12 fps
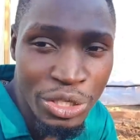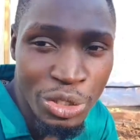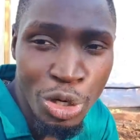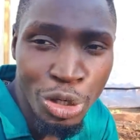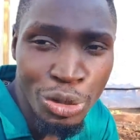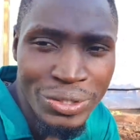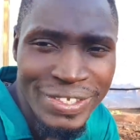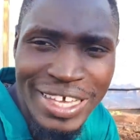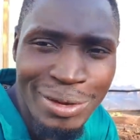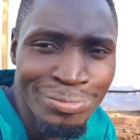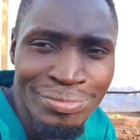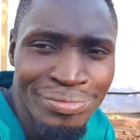you know,
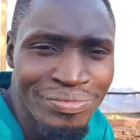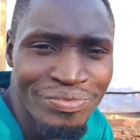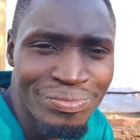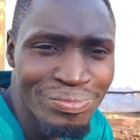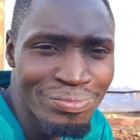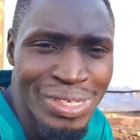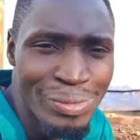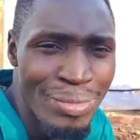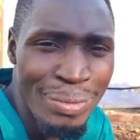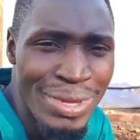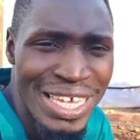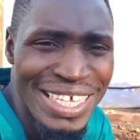some
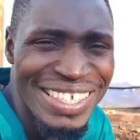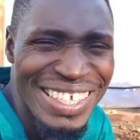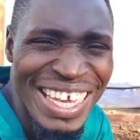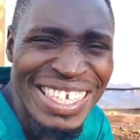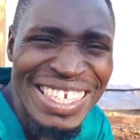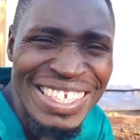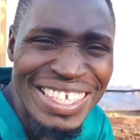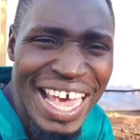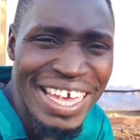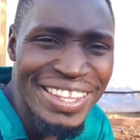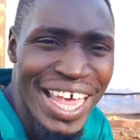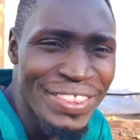maybe
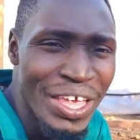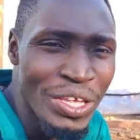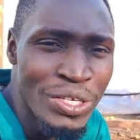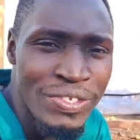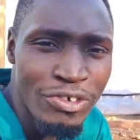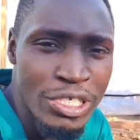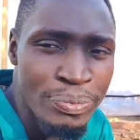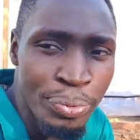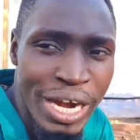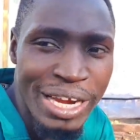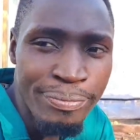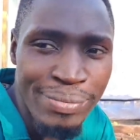insecticide that they use for
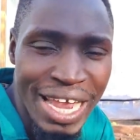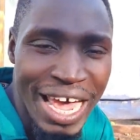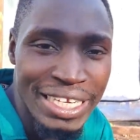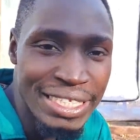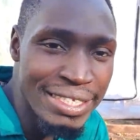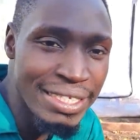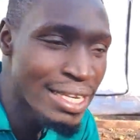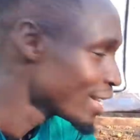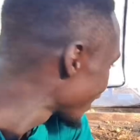spraying plants.